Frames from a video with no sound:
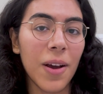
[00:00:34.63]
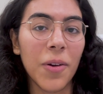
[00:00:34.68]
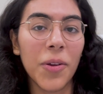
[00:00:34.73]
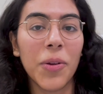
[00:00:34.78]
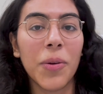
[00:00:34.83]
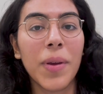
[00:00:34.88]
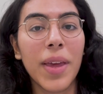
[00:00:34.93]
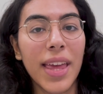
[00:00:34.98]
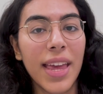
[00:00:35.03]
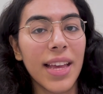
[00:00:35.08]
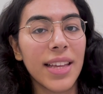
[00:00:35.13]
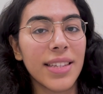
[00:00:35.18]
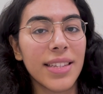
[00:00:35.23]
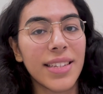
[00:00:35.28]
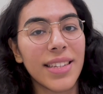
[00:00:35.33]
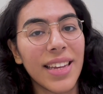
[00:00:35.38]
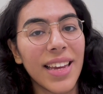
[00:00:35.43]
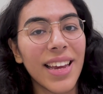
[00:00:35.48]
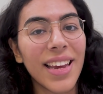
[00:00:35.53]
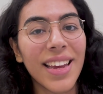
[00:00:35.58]
You can't
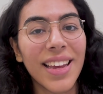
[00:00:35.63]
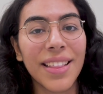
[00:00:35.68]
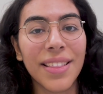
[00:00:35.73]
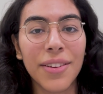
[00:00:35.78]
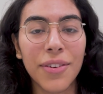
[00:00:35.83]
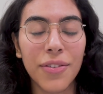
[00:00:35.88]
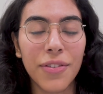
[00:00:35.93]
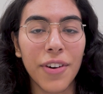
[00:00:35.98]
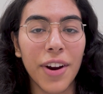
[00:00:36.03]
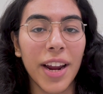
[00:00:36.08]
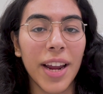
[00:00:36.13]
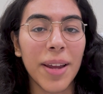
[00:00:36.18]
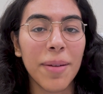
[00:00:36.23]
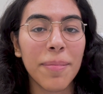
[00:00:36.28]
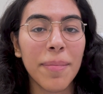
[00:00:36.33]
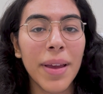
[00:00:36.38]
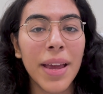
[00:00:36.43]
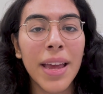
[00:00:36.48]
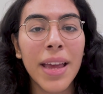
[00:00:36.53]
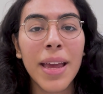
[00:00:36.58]
see it in the
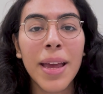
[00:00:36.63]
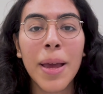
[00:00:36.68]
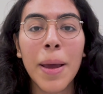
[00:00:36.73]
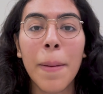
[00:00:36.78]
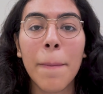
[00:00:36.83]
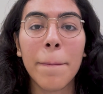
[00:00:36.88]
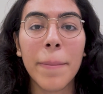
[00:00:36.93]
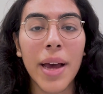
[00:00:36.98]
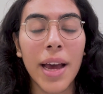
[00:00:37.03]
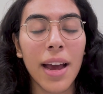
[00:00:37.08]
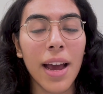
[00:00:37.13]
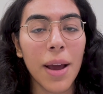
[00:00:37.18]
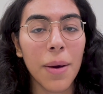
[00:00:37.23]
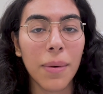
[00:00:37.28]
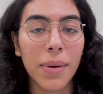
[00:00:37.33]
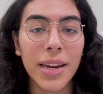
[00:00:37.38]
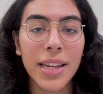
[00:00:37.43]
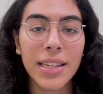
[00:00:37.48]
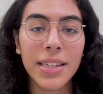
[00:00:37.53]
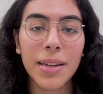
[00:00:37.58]
frame, but I
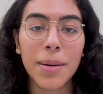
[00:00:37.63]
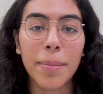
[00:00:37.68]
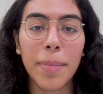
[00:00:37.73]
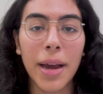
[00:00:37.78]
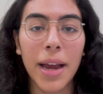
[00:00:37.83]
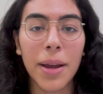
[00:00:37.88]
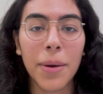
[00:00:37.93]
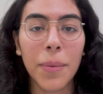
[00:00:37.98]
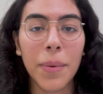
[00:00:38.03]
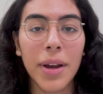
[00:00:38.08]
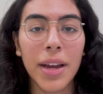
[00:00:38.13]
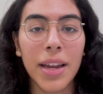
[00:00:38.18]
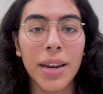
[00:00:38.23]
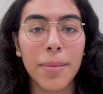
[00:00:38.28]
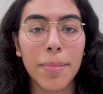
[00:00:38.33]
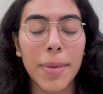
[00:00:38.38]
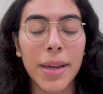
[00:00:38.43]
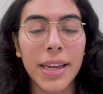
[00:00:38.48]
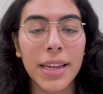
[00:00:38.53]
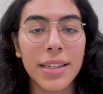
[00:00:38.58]
wanted to buy one
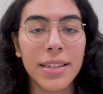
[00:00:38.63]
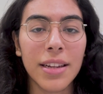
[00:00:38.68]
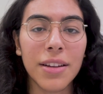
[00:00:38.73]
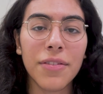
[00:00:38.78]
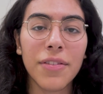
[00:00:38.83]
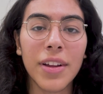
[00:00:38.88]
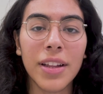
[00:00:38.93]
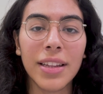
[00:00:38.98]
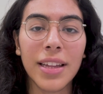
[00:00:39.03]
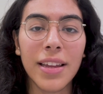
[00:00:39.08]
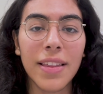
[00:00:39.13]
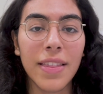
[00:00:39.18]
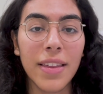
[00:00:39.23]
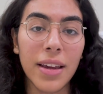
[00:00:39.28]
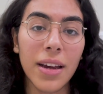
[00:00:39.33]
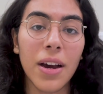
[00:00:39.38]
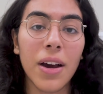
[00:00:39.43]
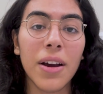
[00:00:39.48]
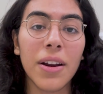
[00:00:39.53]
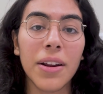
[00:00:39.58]
because I felt like
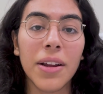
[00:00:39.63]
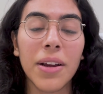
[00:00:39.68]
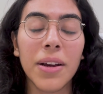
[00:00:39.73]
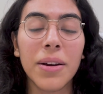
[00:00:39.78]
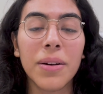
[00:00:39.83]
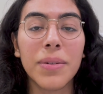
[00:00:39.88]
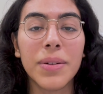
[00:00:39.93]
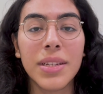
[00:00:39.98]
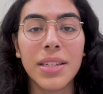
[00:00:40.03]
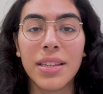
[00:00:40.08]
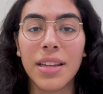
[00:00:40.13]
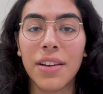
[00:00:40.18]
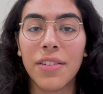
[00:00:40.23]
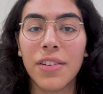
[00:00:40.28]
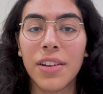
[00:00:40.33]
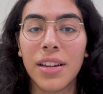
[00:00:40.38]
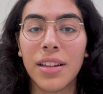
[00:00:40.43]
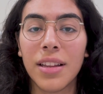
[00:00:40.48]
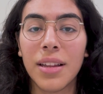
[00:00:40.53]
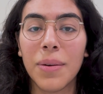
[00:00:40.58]
the audio was
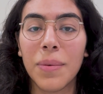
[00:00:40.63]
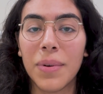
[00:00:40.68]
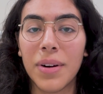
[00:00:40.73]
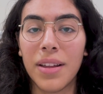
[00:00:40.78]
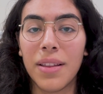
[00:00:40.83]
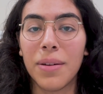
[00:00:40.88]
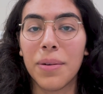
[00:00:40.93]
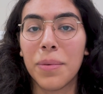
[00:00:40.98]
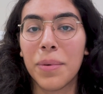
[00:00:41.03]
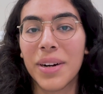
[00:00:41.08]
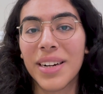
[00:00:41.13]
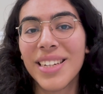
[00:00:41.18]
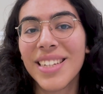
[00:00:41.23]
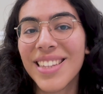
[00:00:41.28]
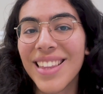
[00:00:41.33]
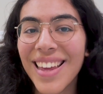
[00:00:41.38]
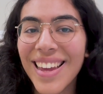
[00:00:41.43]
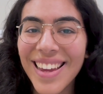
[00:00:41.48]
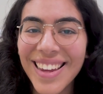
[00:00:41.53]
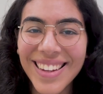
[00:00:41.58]
definitely one of the worst
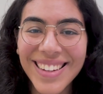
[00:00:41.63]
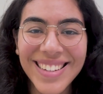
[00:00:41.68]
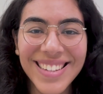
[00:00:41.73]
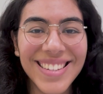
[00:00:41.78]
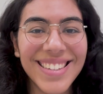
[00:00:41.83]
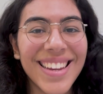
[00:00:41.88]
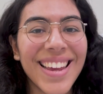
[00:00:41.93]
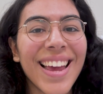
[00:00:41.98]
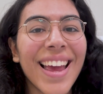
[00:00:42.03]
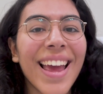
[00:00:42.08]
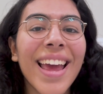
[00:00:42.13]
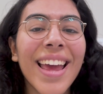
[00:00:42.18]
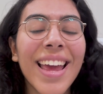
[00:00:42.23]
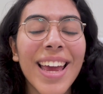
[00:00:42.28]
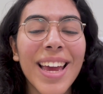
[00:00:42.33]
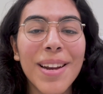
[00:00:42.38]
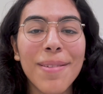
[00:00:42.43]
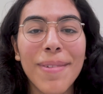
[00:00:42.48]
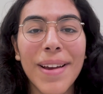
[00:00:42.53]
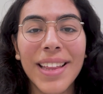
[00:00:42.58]
things
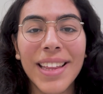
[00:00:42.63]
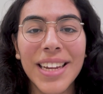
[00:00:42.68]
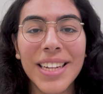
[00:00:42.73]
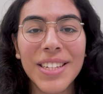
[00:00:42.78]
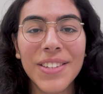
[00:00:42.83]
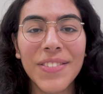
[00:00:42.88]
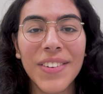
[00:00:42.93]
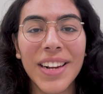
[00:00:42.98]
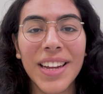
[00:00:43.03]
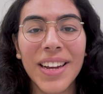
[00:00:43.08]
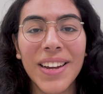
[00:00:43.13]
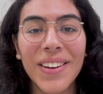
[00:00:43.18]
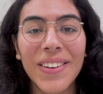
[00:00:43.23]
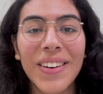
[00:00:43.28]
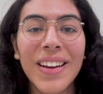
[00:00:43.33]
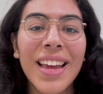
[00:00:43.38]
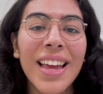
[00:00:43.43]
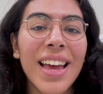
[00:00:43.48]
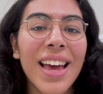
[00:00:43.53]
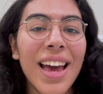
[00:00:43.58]
in my last video.
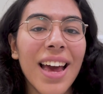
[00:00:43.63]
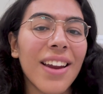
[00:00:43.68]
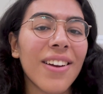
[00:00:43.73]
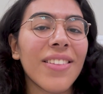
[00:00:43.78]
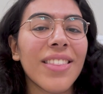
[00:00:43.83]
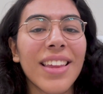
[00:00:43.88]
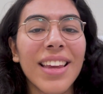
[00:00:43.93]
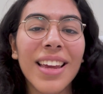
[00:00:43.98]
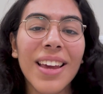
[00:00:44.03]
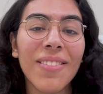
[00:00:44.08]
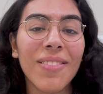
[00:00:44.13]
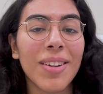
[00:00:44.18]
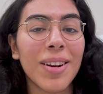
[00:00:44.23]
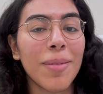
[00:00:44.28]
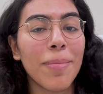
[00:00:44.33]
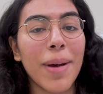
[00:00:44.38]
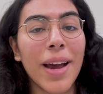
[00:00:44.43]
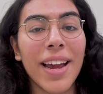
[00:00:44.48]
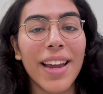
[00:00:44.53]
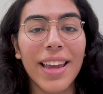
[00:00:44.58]
I don't think I'm gonna
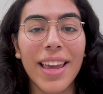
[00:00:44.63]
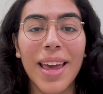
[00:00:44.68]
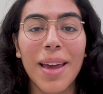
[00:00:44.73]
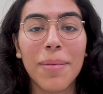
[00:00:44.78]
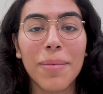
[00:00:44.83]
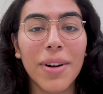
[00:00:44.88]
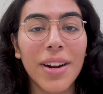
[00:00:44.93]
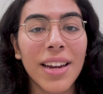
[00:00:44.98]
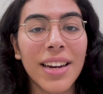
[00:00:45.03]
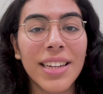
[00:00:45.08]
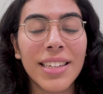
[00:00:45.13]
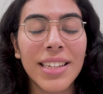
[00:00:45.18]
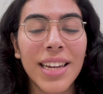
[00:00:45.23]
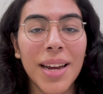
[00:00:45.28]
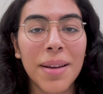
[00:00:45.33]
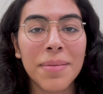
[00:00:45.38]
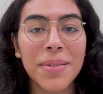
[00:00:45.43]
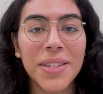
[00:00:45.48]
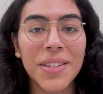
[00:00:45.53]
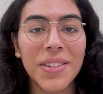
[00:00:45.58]
buy a camera
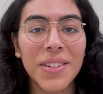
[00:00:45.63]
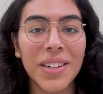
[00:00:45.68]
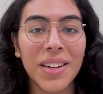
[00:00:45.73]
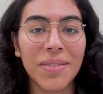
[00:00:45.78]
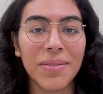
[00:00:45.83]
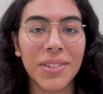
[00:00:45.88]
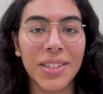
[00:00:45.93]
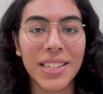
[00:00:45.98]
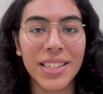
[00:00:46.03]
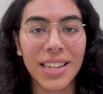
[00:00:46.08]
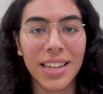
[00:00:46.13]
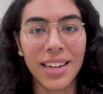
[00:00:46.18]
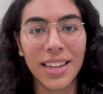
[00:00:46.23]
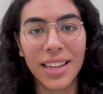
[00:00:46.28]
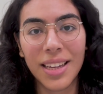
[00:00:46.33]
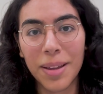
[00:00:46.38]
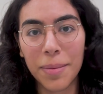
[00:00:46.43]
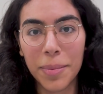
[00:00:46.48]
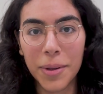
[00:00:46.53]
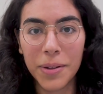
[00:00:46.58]
anytime soon. I'm just gonna
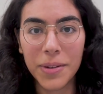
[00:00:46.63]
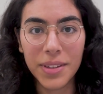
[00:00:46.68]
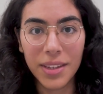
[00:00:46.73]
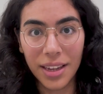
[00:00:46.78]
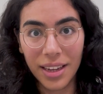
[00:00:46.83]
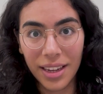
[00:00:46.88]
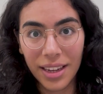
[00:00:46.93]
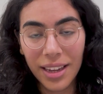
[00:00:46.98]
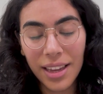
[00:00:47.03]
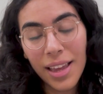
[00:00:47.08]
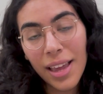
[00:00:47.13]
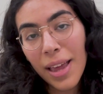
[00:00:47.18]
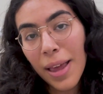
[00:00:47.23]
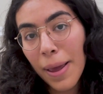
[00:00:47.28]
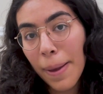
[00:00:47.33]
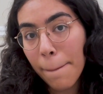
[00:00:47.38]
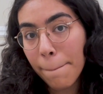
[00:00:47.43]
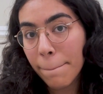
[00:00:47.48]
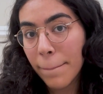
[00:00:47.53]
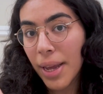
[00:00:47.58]
keep using
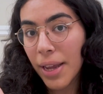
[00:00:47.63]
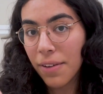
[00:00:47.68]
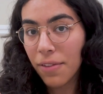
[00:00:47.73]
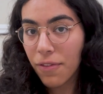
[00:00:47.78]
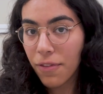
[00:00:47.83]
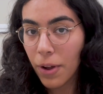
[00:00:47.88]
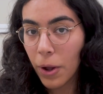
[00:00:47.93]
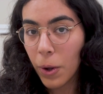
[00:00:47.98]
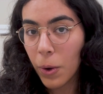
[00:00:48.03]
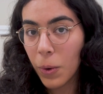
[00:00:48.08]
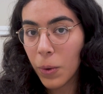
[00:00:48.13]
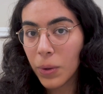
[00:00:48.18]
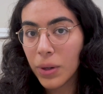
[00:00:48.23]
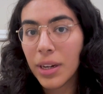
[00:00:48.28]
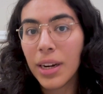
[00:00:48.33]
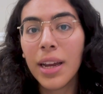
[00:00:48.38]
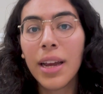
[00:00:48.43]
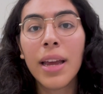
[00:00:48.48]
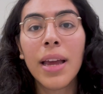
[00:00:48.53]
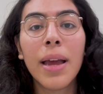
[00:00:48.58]
my
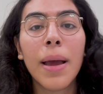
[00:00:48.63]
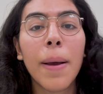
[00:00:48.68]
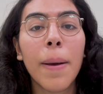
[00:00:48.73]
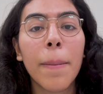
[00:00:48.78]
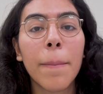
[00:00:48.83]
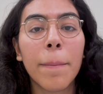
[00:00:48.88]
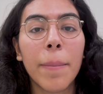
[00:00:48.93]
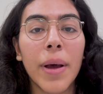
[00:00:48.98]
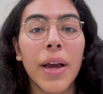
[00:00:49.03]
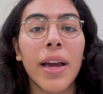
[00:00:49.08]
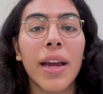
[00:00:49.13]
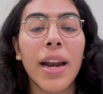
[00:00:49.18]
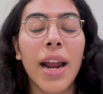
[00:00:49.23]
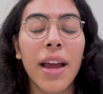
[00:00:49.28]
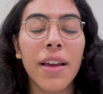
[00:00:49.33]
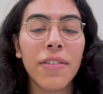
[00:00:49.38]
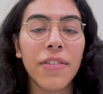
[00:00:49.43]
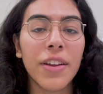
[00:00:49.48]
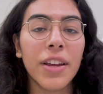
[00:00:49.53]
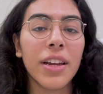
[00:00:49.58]
phone. But I
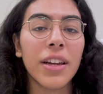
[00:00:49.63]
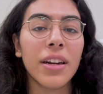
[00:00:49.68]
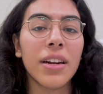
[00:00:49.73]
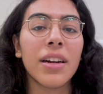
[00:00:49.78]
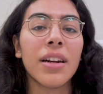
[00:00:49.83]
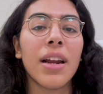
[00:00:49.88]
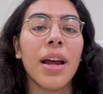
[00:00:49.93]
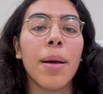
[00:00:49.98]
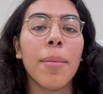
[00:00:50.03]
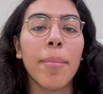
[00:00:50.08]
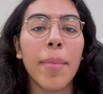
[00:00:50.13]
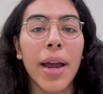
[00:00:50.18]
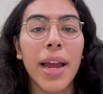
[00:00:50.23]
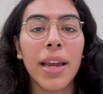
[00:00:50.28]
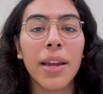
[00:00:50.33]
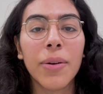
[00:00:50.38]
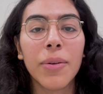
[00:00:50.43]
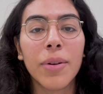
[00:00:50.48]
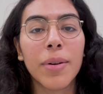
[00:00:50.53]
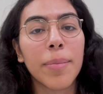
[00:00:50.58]
figured a
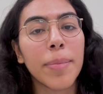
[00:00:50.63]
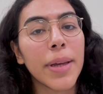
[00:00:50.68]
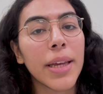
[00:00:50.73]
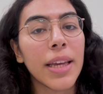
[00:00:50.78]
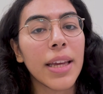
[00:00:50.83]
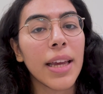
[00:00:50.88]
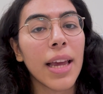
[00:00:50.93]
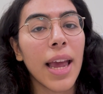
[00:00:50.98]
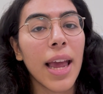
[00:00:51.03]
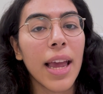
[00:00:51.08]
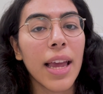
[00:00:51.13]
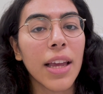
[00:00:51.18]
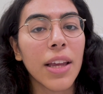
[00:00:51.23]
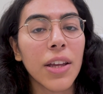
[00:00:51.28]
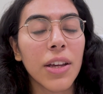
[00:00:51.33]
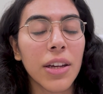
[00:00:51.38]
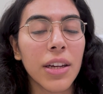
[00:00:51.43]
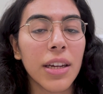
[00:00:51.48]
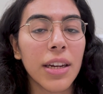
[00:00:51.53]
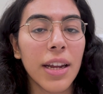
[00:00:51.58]
mic would be a
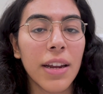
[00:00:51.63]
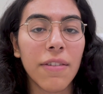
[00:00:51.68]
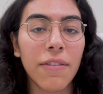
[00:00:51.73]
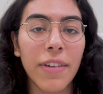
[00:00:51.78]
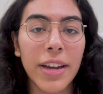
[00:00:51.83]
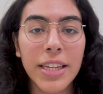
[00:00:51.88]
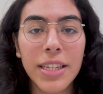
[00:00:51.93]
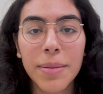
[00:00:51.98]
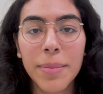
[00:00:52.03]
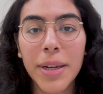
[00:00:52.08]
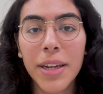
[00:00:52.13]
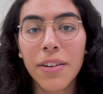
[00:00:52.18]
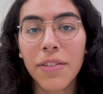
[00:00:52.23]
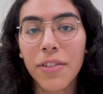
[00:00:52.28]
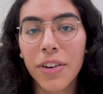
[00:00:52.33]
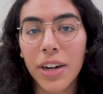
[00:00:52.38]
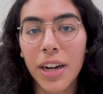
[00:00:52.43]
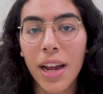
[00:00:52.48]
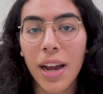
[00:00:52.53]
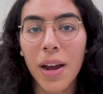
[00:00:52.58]
good investment
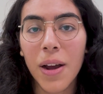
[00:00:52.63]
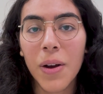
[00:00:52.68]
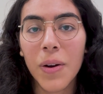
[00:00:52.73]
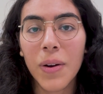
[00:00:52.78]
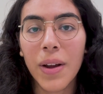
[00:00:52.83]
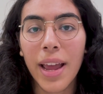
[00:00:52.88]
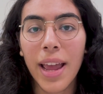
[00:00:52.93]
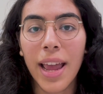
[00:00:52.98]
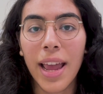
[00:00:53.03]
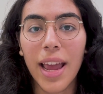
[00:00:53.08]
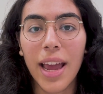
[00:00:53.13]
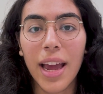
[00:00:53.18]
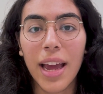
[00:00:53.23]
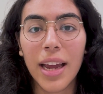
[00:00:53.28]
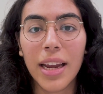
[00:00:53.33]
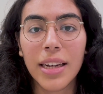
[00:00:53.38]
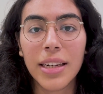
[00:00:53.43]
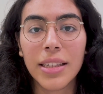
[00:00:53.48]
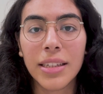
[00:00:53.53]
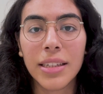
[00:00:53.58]
for now,
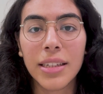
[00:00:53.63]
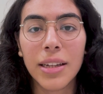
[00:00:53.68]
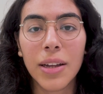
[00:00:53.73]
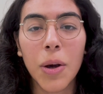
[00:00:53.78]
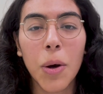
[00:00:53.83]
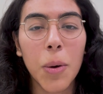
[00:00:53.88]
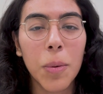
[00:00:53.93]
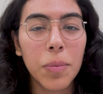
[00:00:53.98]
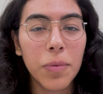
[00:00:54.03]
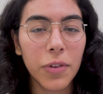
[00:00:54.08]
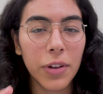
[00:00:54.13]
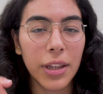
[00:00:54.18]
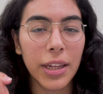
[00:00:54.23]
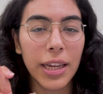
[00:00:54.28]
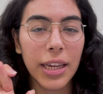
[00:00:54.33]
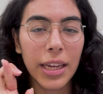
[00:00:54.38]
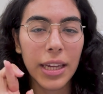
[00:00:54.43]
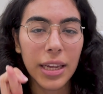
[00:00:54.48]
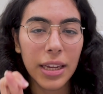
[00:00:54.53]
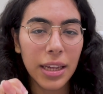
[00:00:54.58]
and
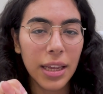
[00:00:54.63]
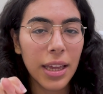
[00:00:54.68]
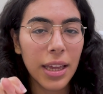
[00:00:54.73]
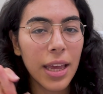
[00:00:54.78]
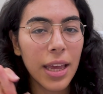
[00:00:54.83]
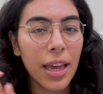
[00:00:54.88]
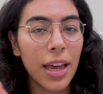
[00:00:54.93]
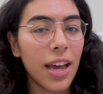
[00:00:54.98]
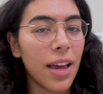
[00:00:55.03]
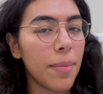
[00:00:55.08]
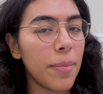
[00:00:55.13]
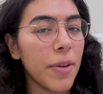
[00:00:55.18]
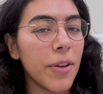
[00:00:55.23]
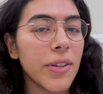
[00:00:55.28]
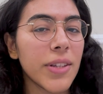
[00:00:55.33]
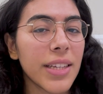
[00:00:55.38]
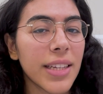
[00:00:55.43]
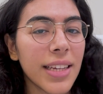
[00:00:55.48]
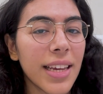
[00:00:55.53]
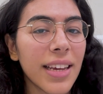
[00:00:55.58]
hopefully I'm
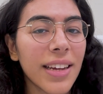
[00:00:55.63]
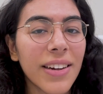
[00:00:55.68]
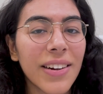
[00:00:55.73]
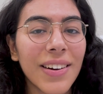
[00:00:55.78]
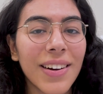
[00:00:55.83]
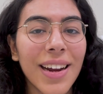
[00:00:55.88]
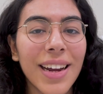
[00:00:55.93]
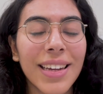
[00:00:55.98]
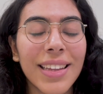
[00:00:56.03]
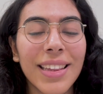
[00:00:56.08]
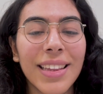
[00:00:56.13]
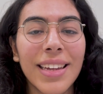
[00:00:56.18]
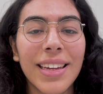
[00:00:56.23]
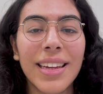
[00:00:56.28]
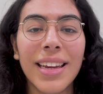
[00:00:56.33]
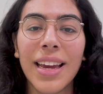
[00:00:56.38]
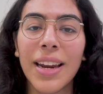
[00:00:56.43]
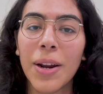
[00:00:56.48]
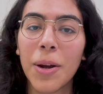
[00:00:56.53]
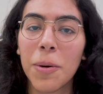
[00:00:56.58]
using it
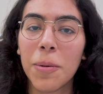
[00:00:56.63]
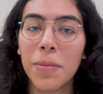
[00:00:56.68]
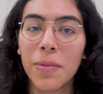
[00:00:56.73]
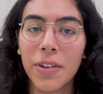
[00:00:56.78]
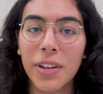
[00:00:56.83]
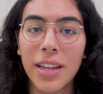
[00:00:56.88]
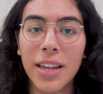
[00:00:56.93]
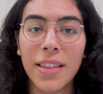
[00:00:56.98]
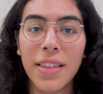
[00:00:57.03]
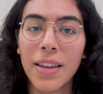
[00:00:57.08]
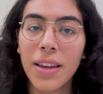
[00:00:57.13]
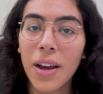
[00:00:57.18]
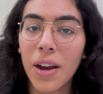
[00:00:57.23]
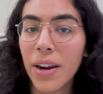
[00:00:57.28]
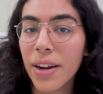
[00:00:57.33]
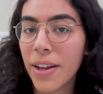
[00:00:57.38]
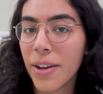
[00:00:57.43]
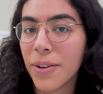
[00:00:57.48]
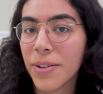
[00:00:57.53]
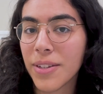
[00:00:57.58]
correctly and hopefully the
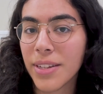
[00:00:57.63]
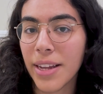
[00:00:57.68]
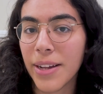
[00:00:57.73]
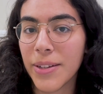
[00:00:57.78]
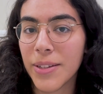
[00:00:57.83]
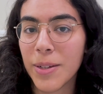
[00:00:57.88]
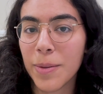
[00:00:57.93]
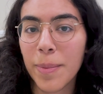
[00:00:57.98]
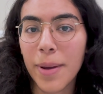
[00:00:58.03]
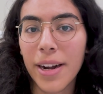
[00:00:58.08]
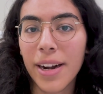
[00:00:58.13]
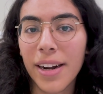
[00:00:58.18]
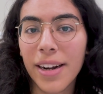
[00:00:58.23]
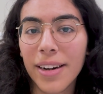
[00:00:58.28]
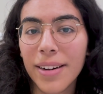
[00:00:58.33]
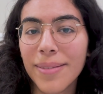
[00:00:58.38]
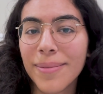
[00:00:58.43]
audio sounds better.